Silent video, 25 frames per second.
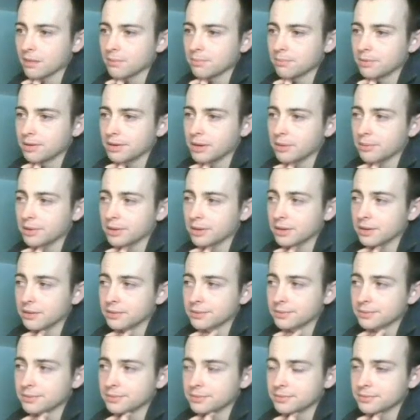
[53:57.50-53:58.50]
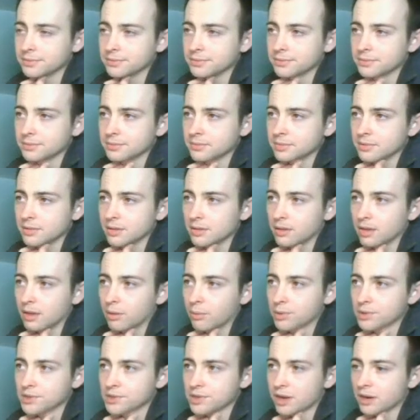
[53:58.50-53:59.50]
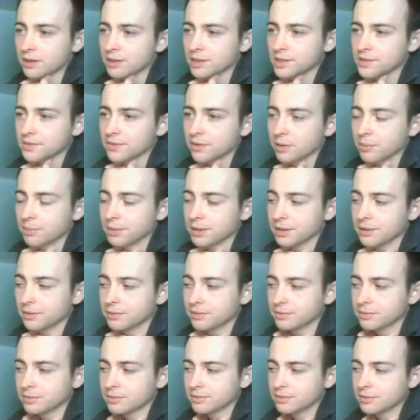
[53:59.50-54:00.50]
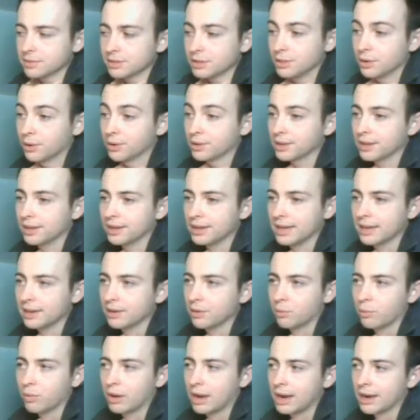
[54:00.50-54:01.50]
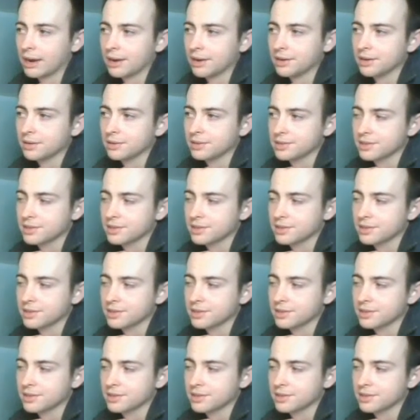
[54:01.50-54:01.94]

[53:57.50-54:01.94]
But here we go. We'll start this for a bit. Gold again. Why are you